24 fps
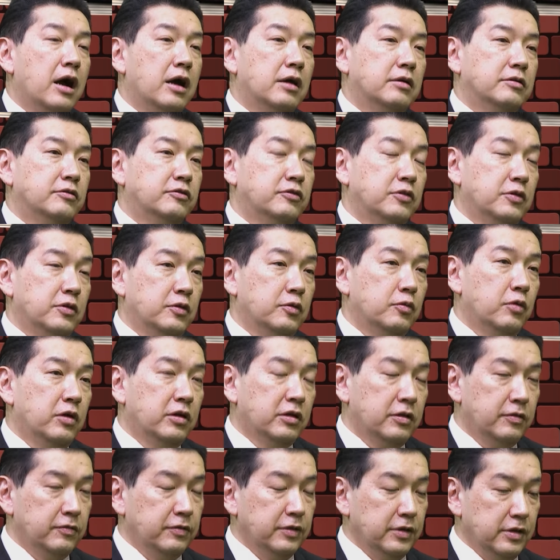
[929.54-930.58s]
So
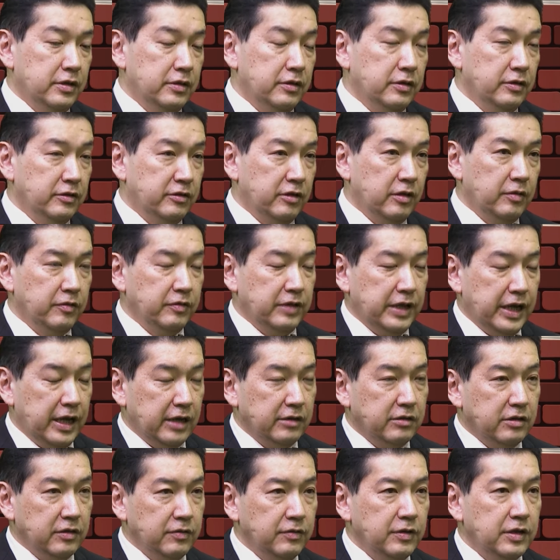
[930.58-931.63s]
one of the, some of the
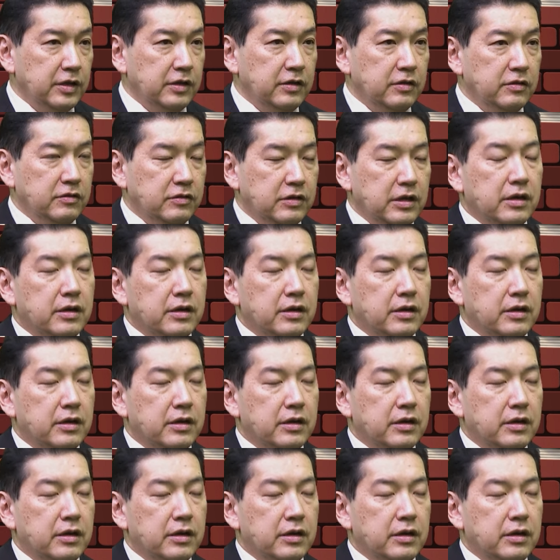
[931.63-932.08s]
activities,